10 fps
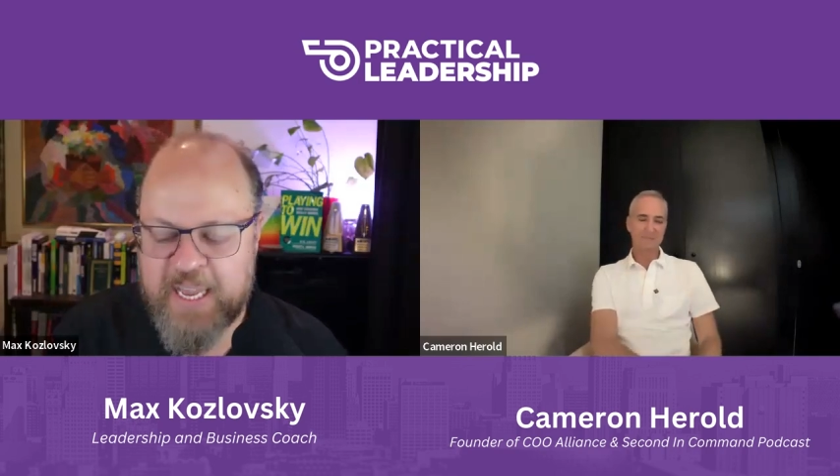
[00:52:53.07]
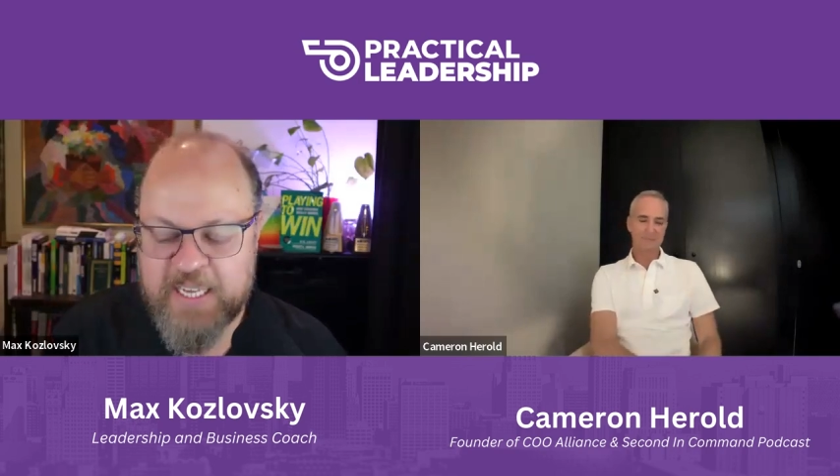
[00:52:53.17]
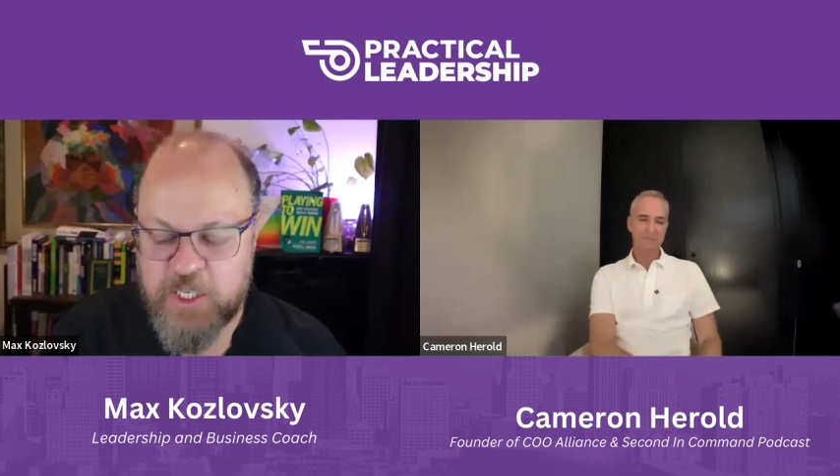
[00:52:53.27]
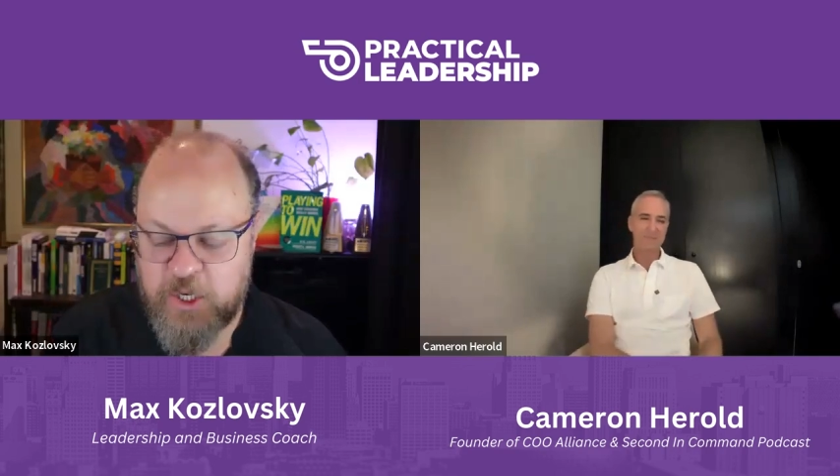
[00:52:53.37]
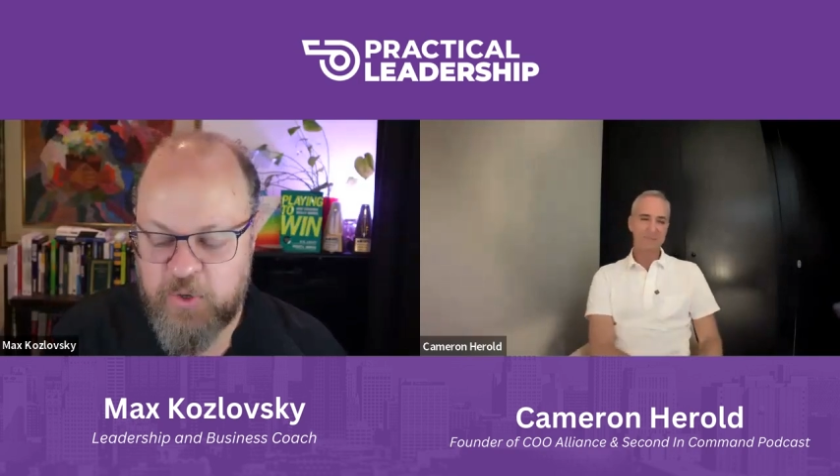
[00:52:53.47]

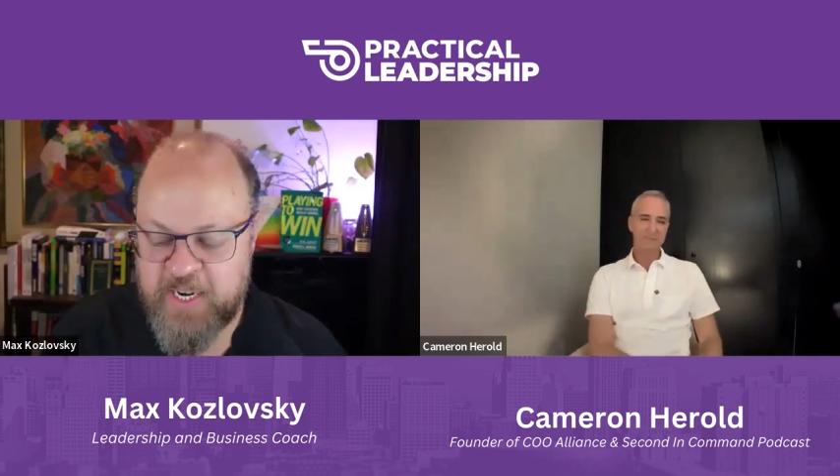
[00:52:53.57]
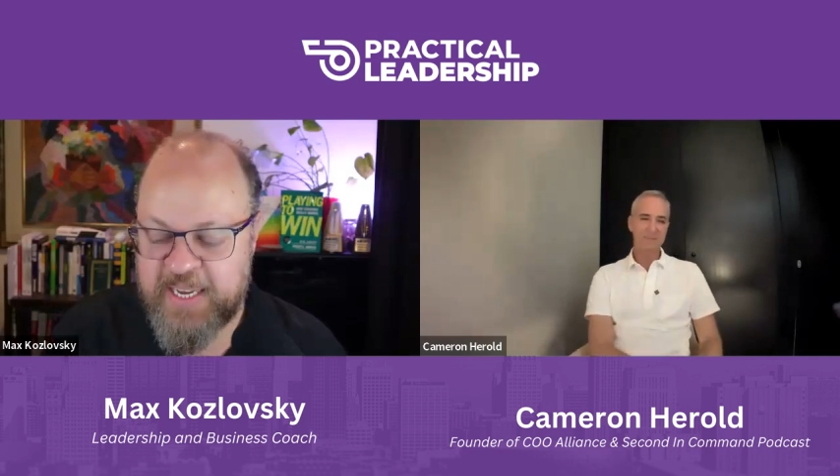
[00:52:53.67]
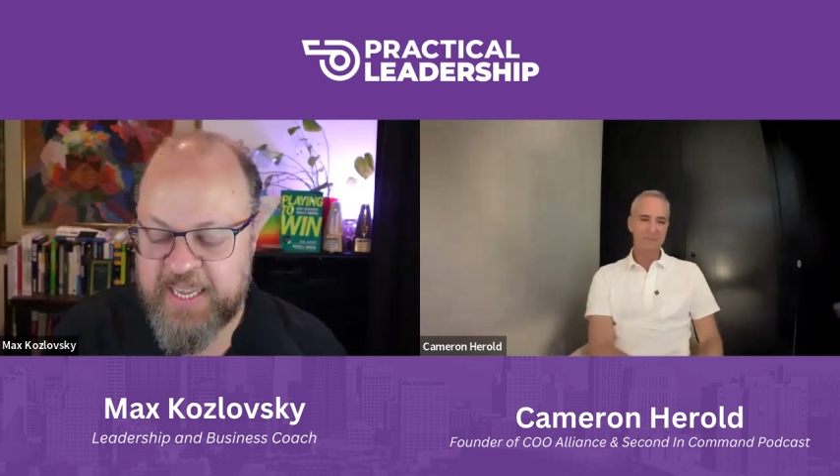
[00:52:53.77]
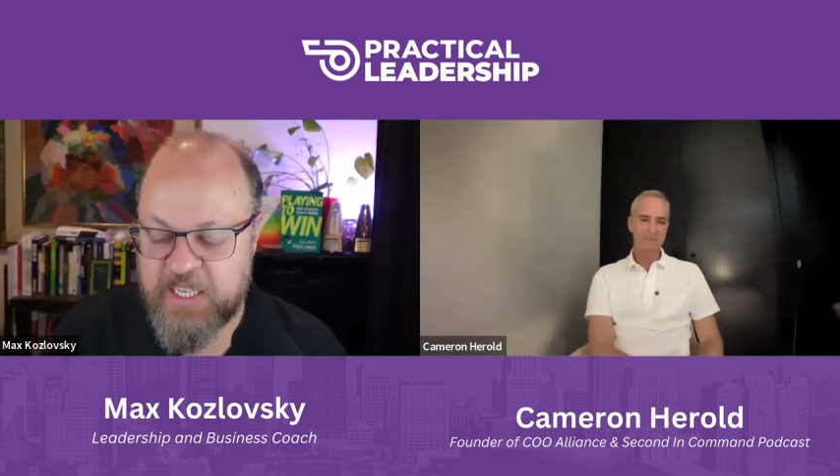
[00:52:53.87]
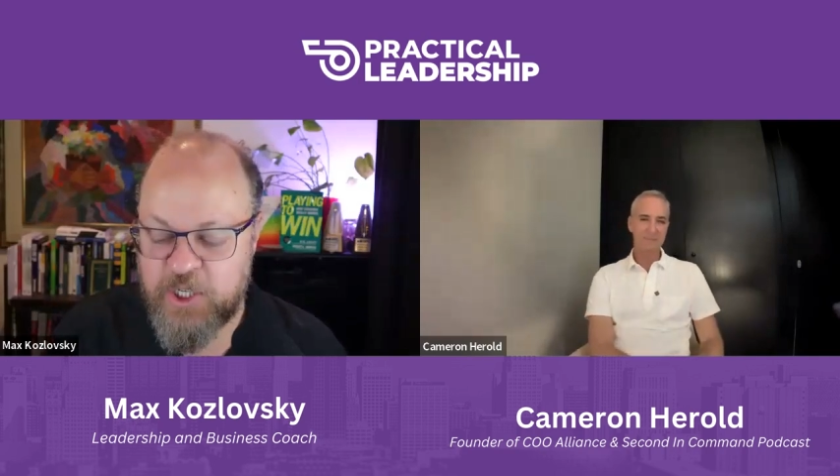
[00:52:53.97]
execute it and
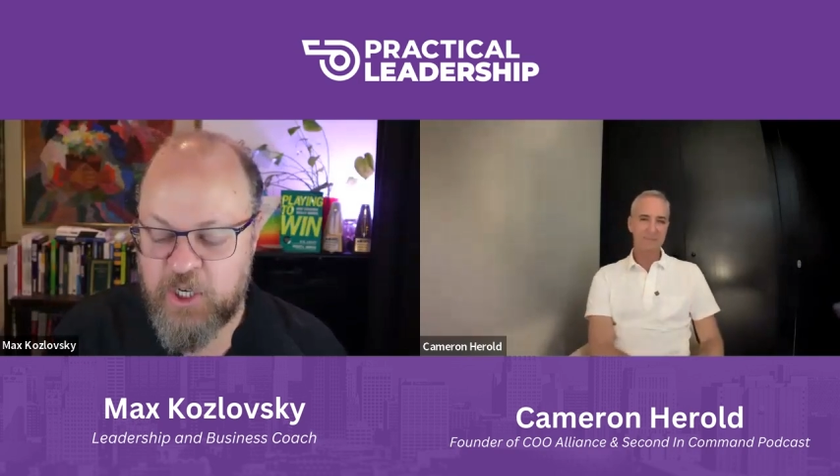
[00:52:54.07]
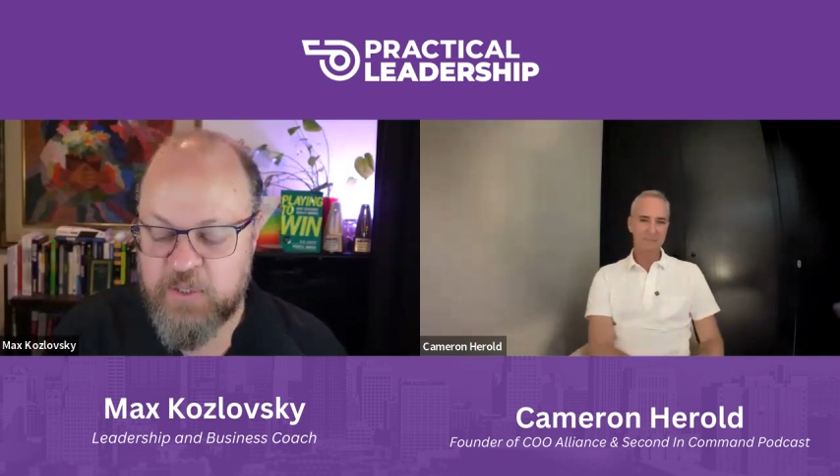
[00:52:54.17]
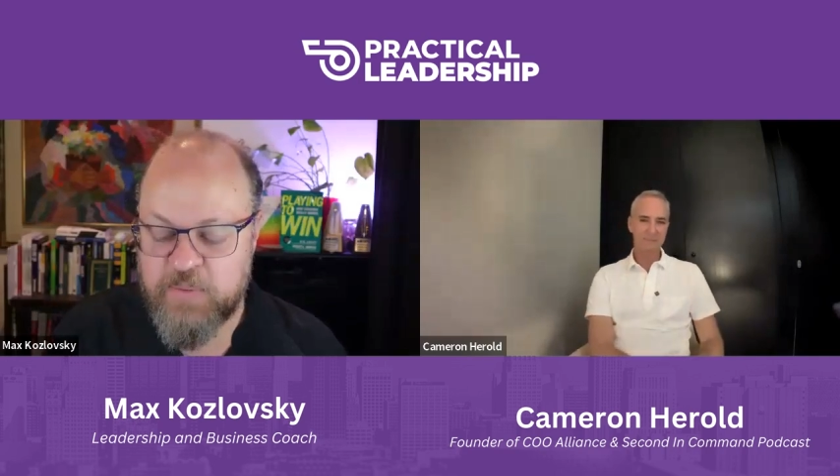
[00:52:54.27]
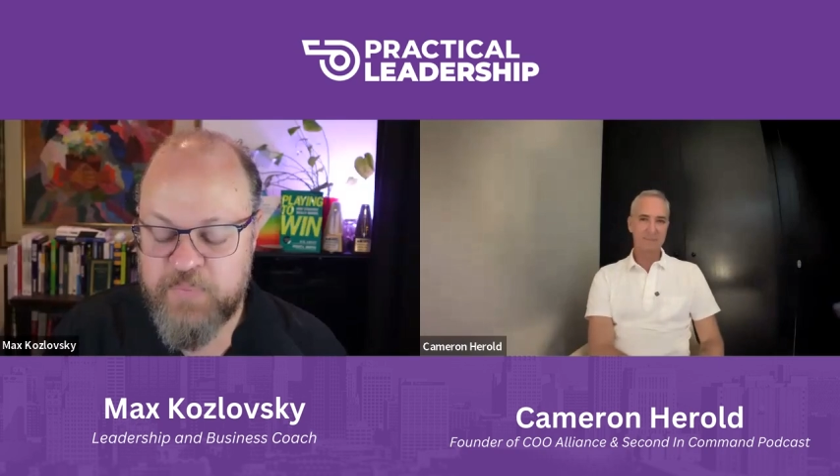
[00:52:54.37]
get it done.